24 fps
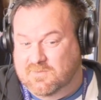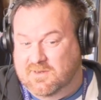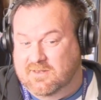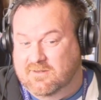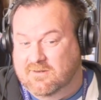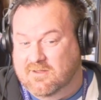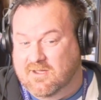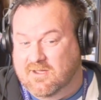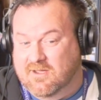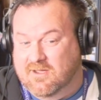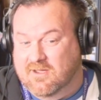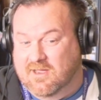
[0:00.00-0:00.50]
It's
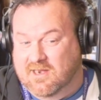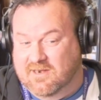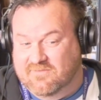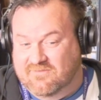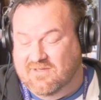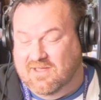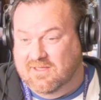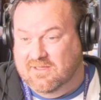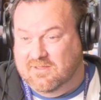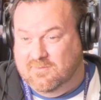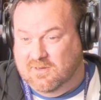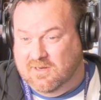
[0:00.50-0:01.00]
been kind of
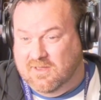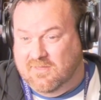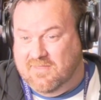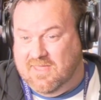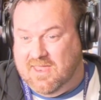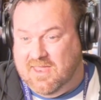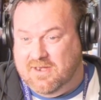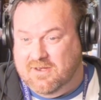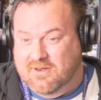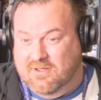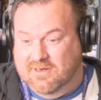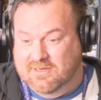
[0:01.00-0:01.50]
invaluable in
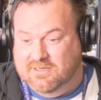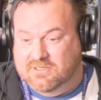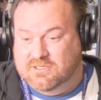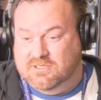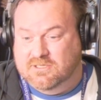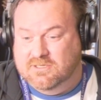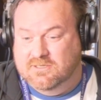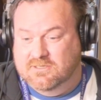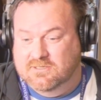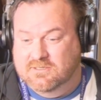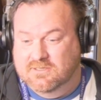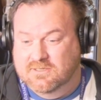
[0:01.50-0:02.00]
that
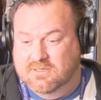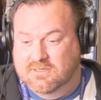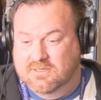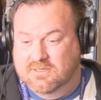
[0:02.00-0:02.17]
knowledge.